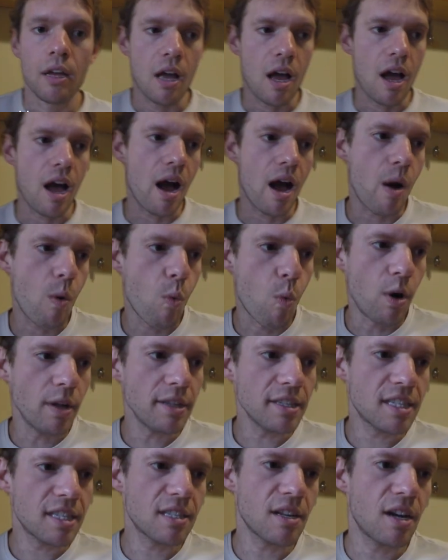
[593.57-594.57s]
Uh,
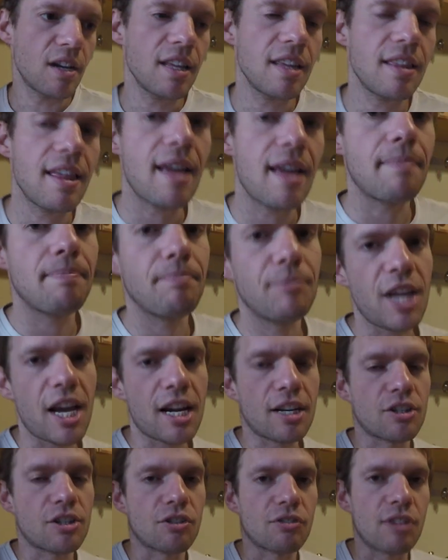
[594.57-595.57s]
one study that
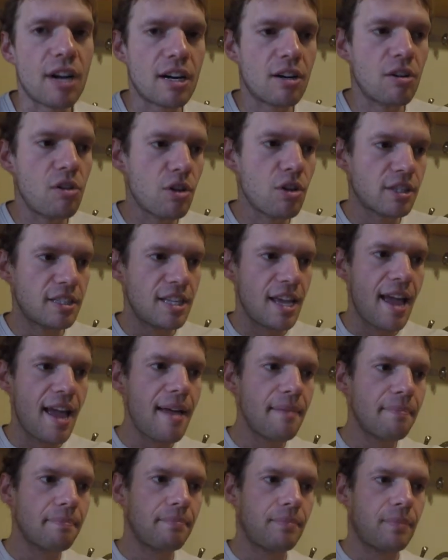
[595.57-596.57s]
Dr. Greger looked
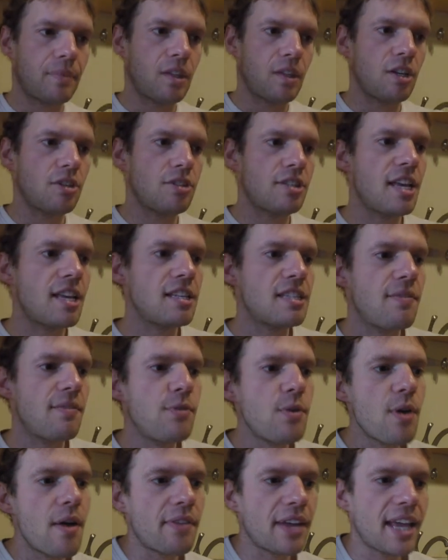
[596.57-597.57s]
at says if
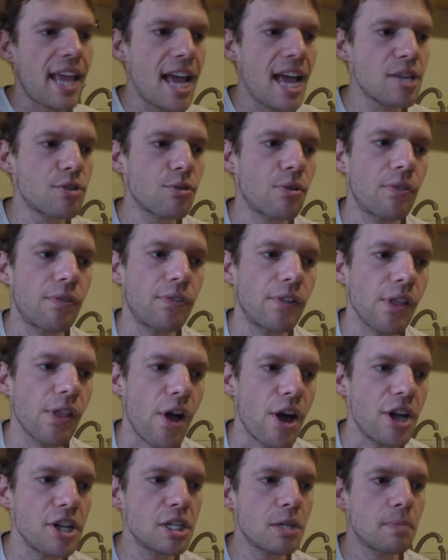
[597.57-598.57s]
you have a casserole for
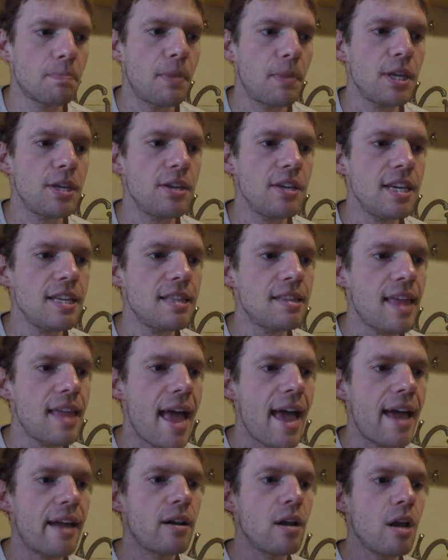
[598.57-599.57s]
lunch, but you eat
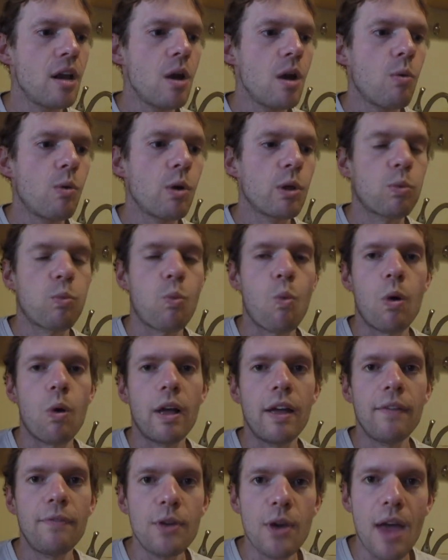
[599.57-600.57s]
that with,
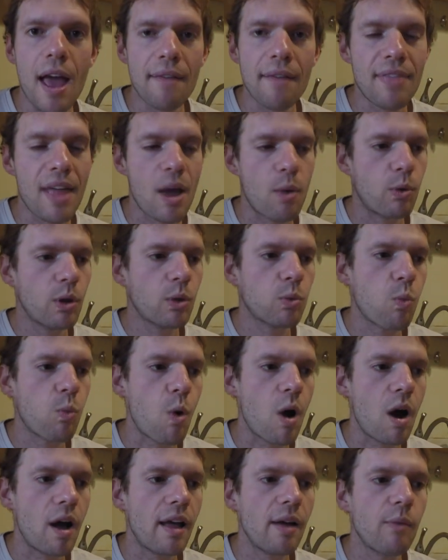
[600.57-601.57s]
if you have that with,
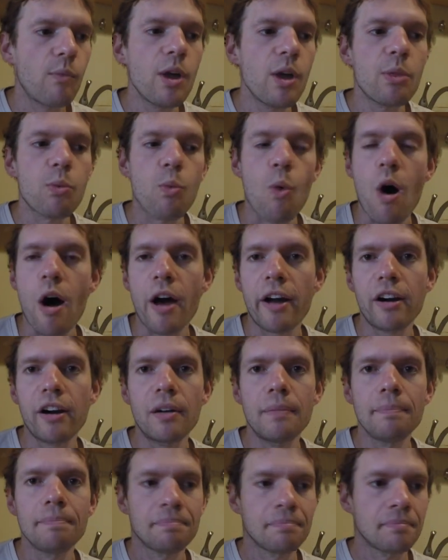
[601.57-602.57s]
with
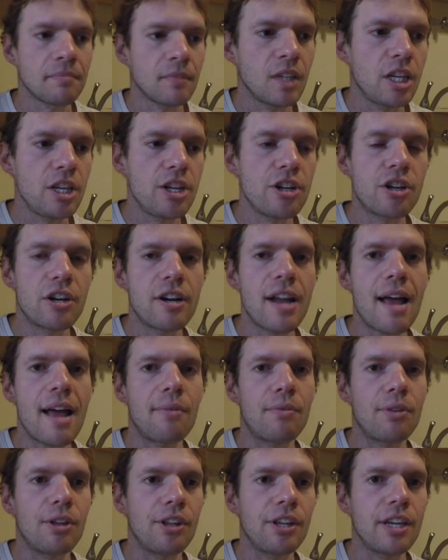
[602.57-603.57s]
water, you're
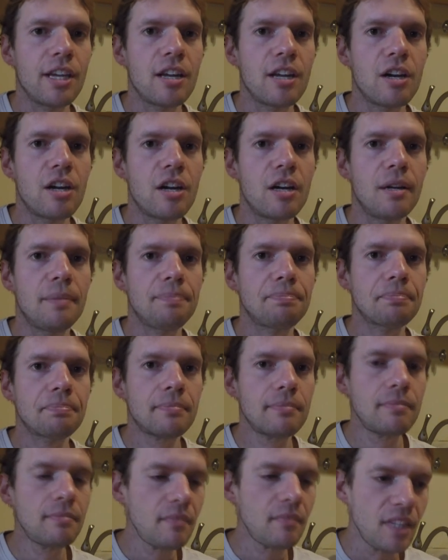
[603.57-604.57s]
not really gonna
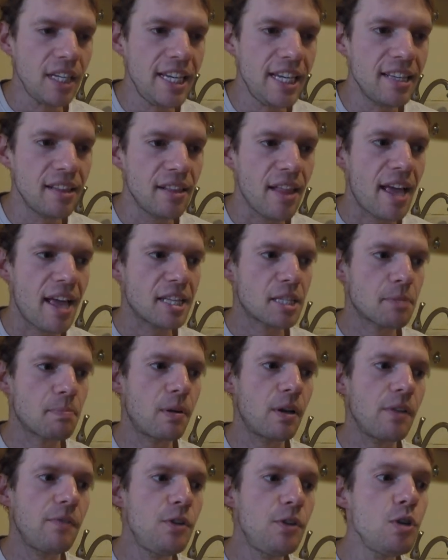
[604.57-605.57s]
eat less.
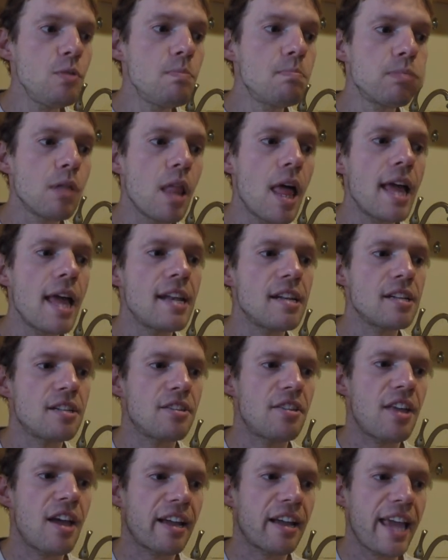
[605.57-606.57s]
But if you blend
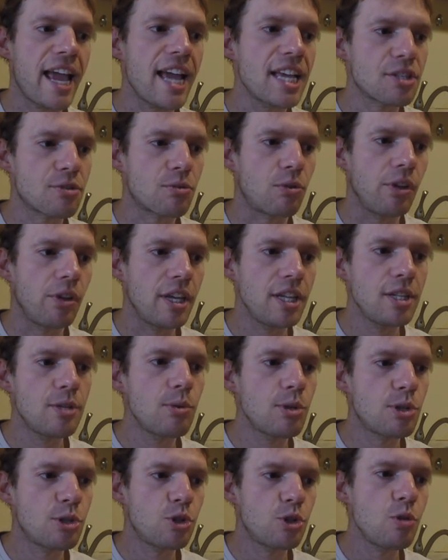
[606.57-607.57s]
that casserole
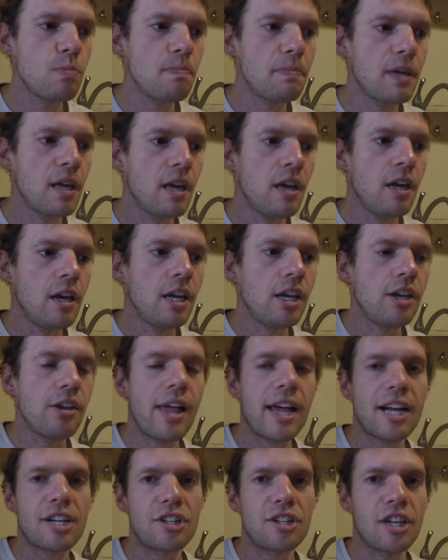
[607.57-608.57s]
into a soup,
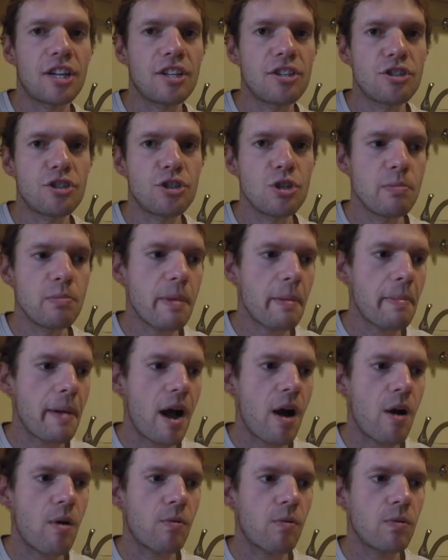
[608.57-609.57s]
you'll actually consume
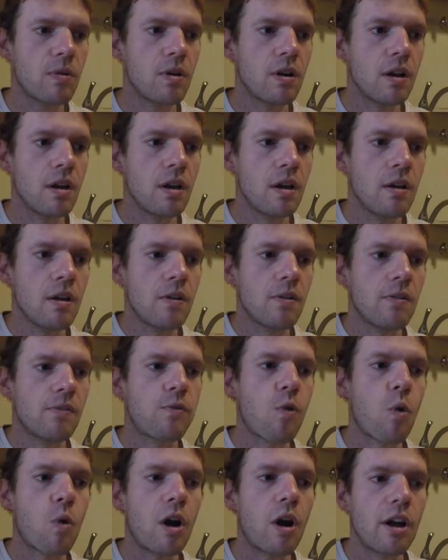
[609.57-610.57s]
about
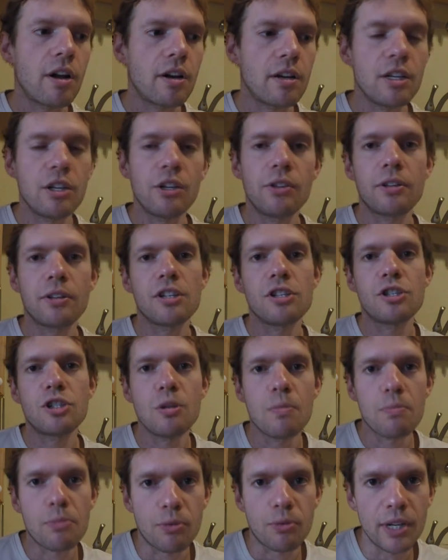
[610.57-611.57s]
400, you'll
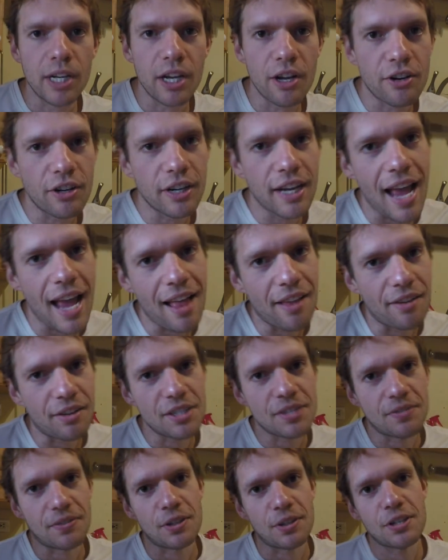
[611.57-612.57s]
consume 300
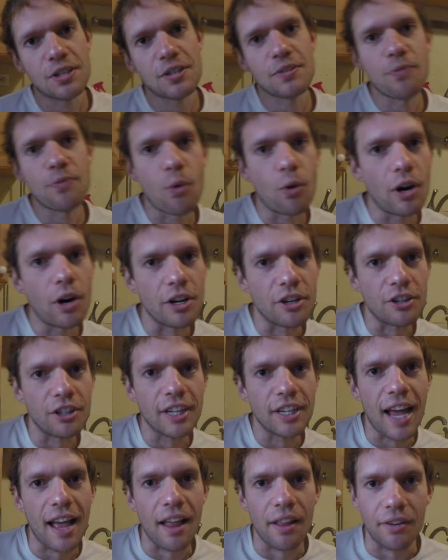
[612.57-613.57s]
calories versus
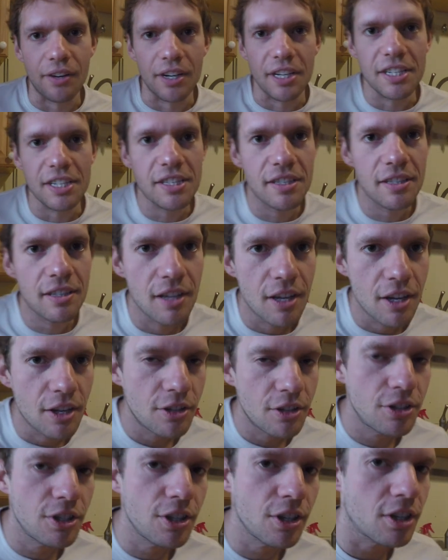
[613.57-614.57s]
400 calories.
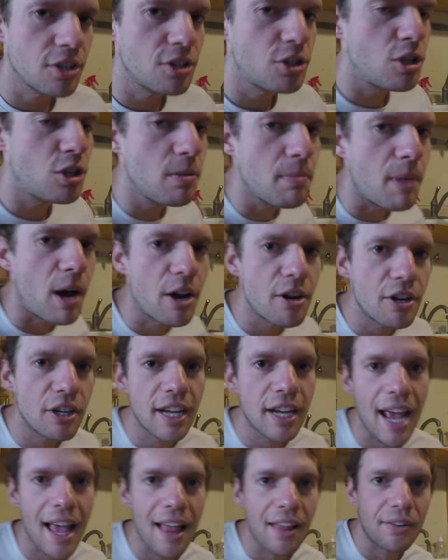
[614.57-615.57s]
So you'll consume
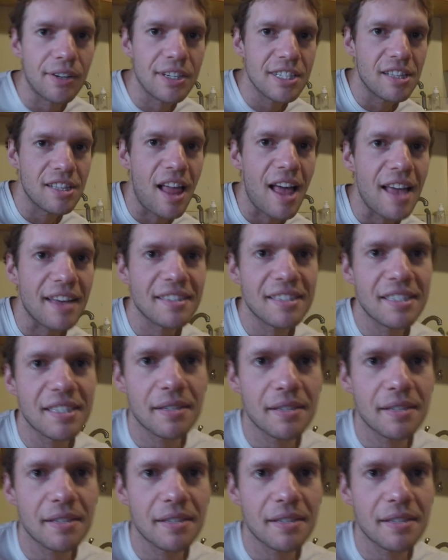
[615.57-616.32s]
100 calories less.